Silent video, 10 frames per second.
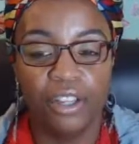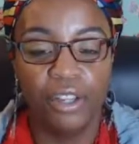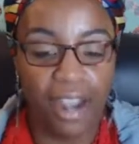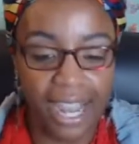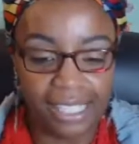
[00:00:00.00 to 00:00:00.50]
If
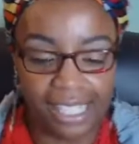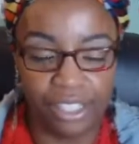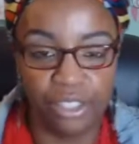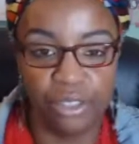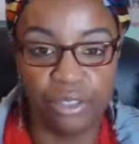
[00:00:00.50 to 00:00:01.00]
you're
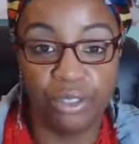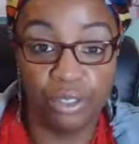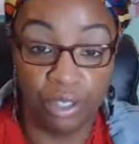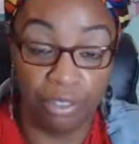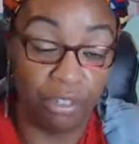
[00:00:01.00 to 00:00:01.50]
asking
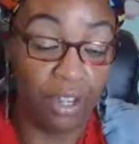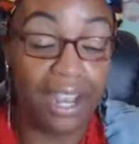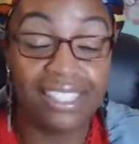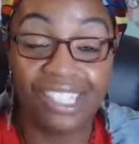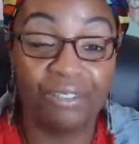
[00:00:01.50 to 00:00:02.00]

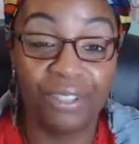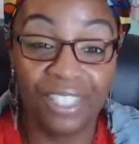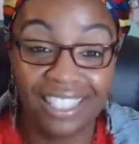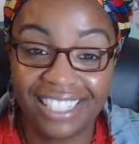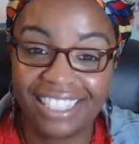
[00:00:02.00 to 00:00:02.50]
for
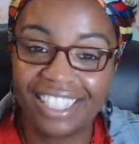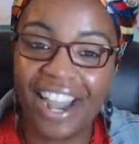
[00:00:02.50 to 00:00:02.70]
healing,